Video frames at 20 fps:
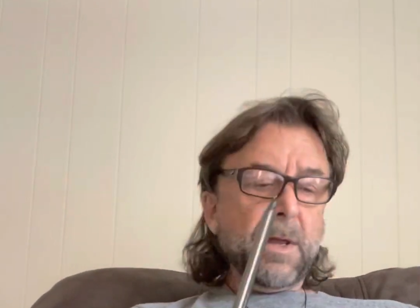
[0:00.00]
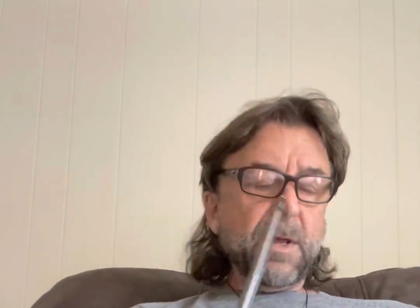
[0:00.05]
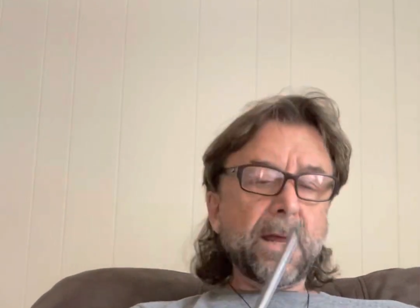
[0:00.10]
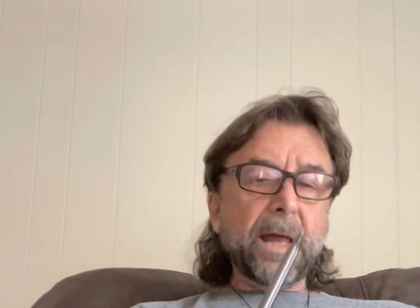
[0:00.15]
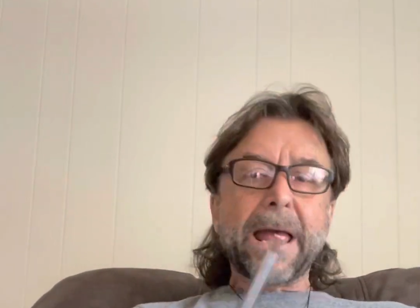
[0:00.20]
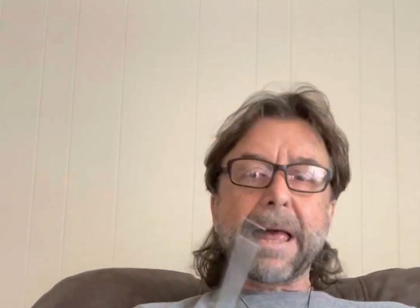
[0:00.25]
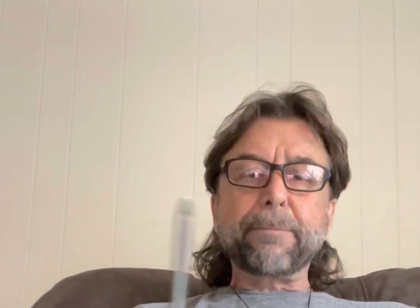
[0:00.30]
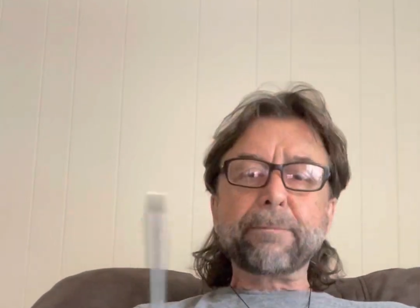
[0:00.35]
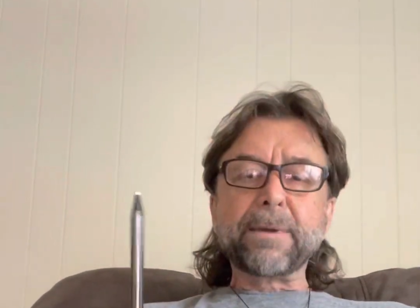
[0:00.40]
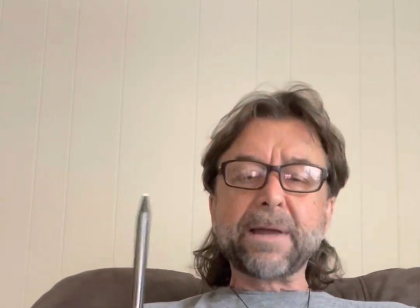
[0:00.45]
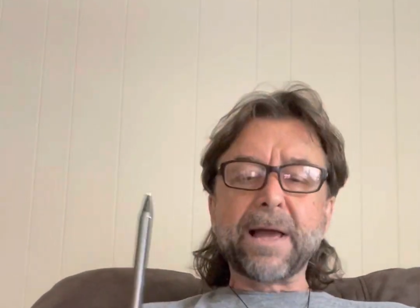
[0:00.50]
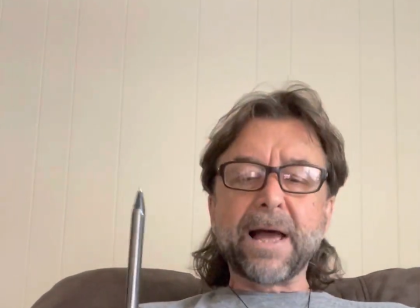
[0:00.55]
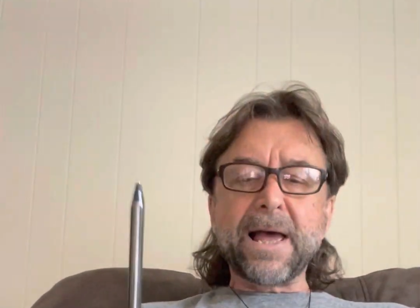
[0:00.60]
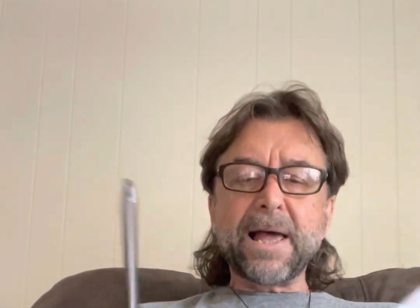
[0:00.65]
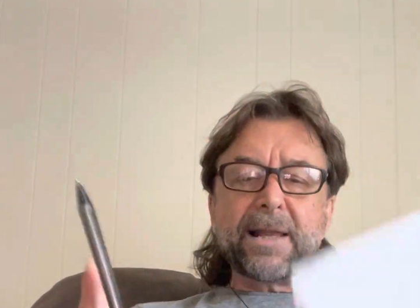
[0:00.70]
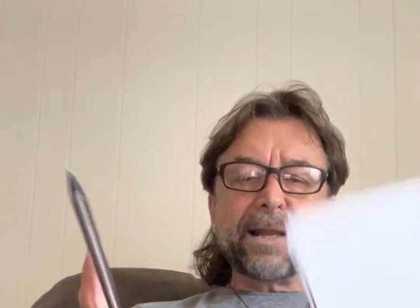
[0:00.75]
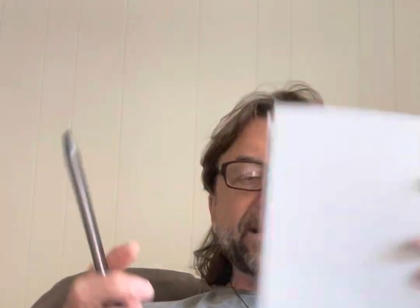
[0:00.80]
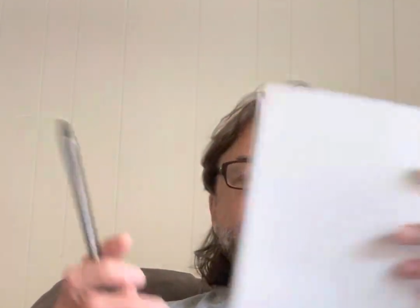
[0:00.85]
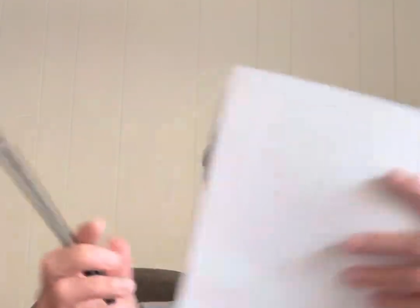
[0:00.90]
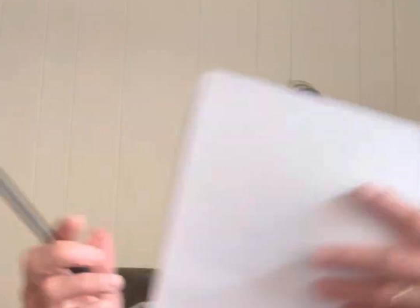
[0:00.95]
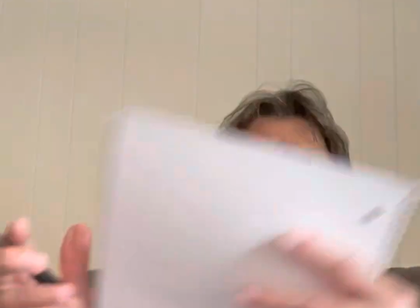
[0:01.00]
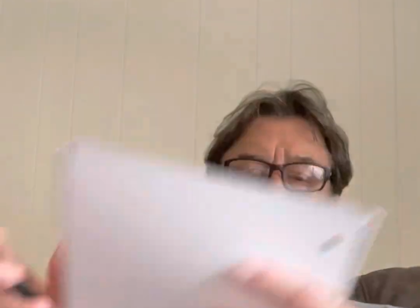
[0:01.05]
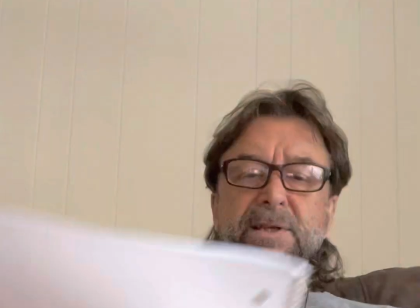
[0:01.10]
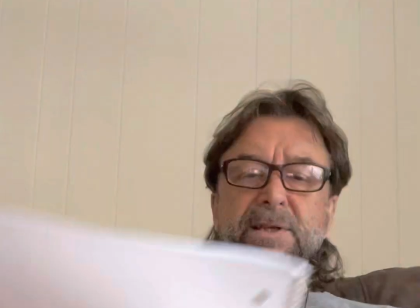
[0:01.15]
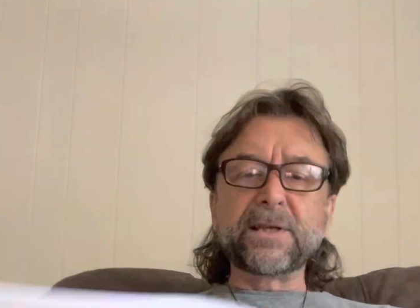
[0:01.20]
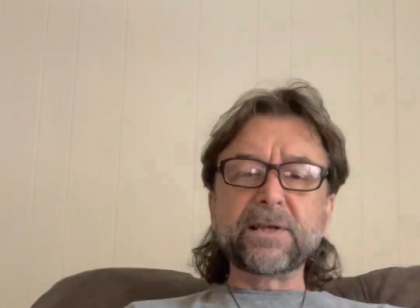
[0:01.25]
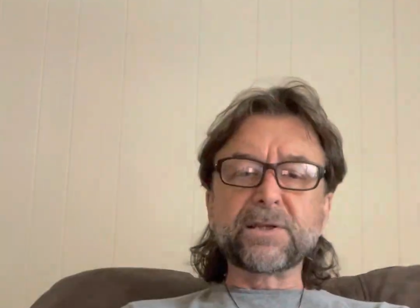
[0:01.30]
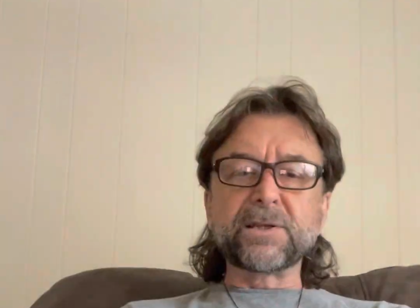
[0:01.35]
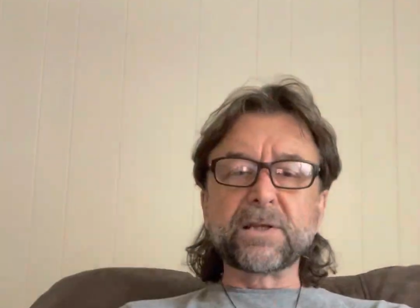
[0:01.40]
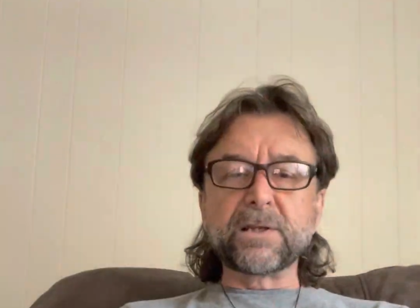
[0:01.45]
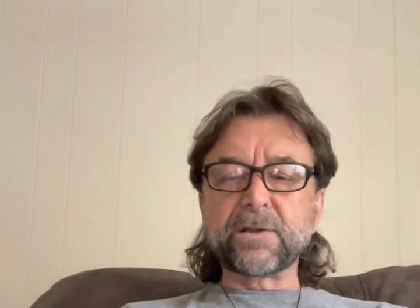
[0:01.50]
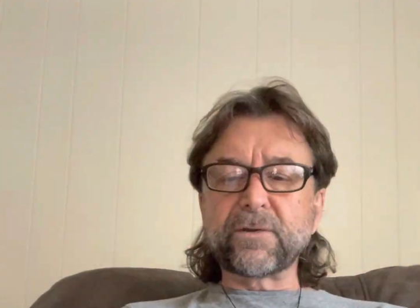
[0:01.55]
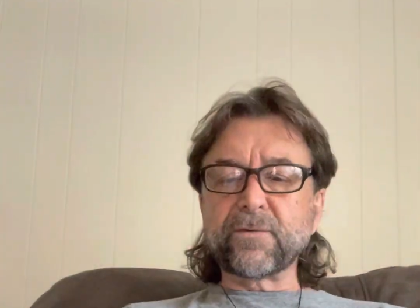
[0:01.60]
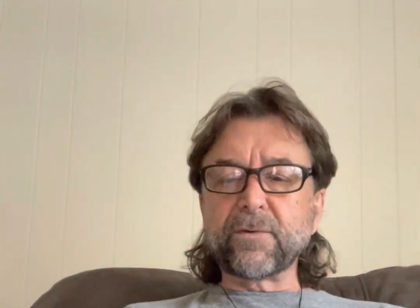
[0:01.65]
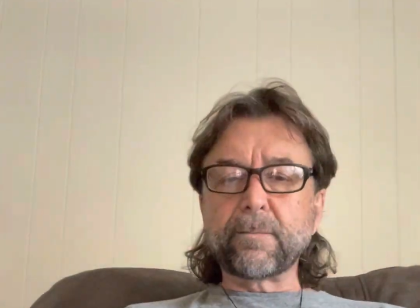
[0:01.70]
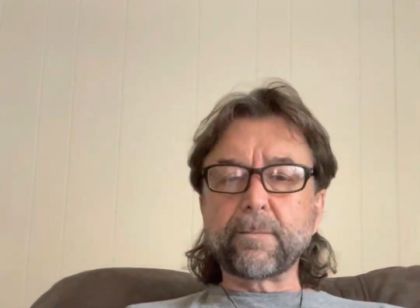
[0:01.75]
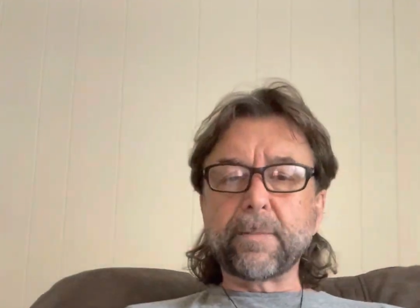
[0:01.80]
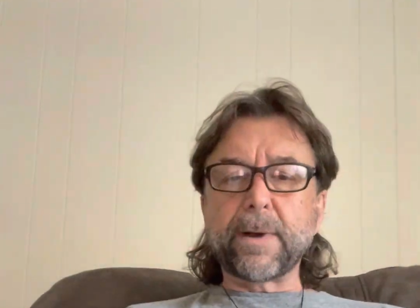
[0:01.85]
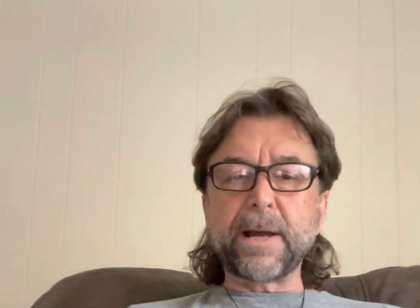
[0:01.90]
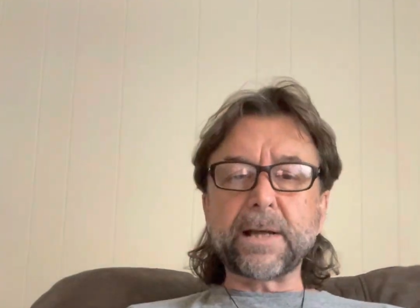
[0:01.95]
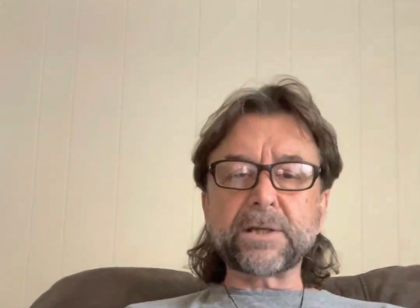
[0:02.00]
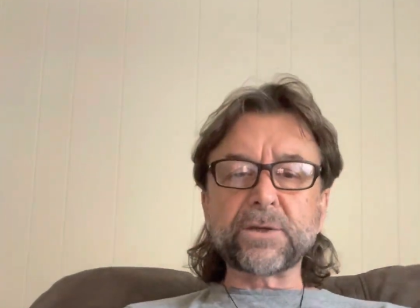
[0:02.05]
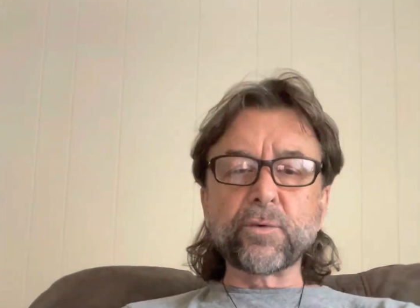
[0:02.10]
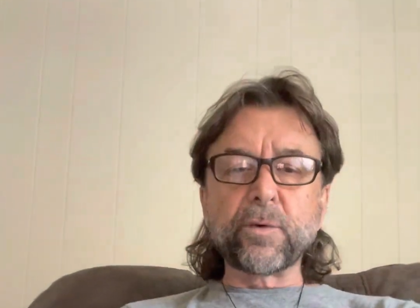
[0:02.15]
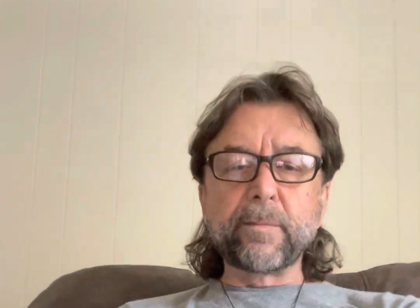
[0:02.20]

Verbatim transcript: Happy holiday seasons from Boxer